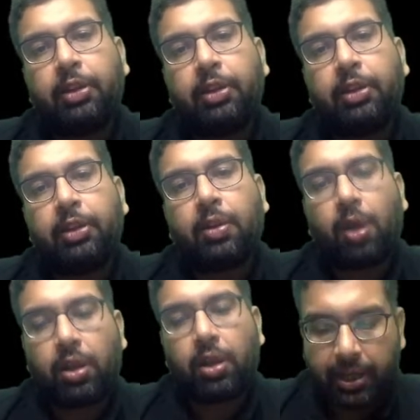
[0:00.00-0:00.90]
Sir,
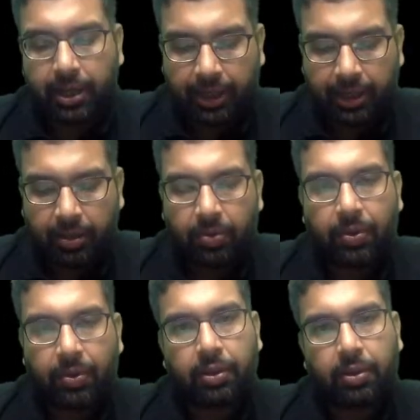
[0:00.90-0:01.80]
cos 90 is
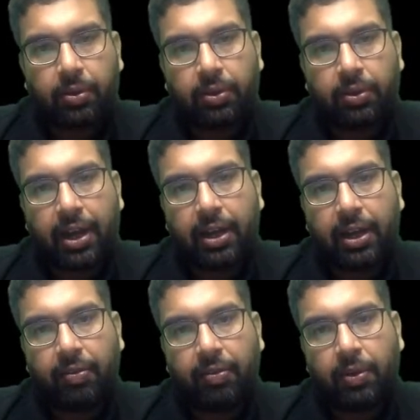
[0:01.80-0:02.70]
1. So right
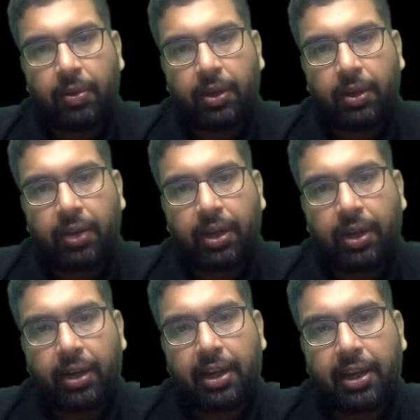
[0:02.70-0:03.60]
away you can write
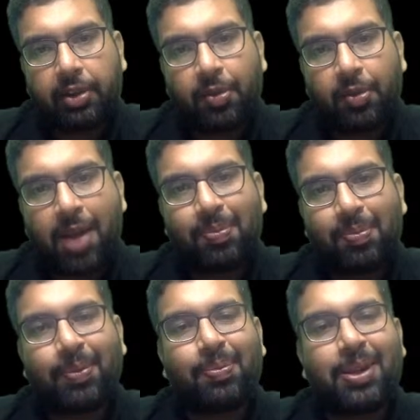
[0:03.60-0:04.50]
a square
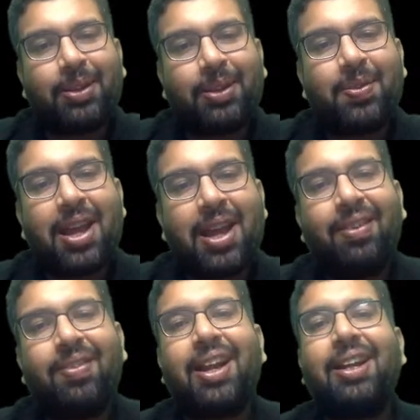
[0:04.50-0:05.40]
plus b square.
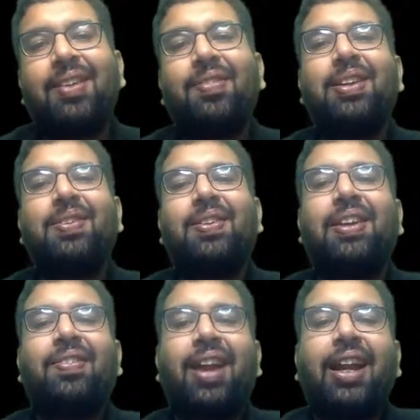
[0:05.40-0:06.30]
Right away you
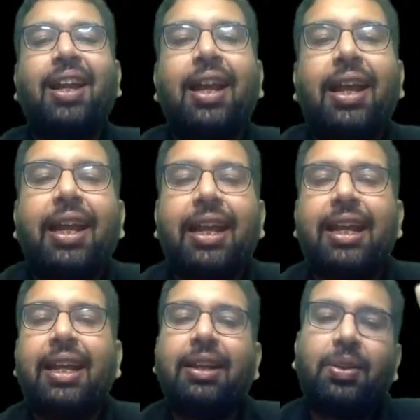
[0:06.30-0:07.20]
can write
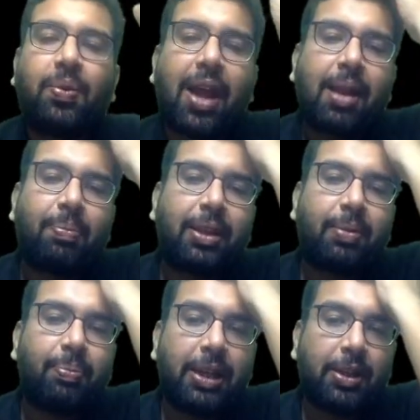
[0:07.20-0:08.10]
a square plus
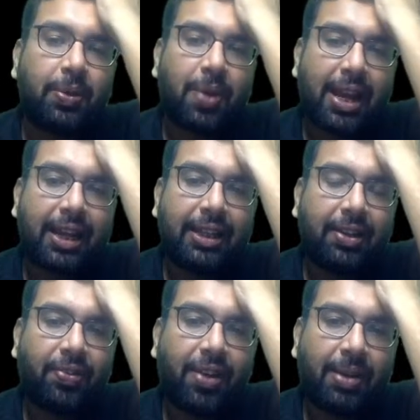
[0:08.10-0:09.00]
b square. Is
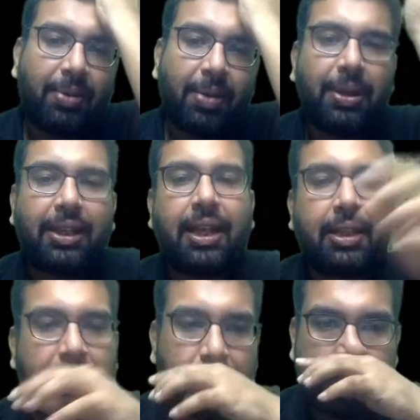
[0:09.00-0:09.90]
it fine, Beta? Please
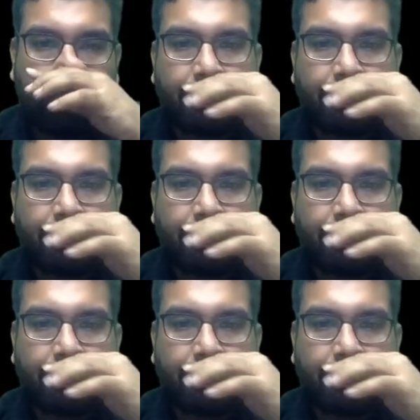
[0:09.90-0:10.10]
answer me.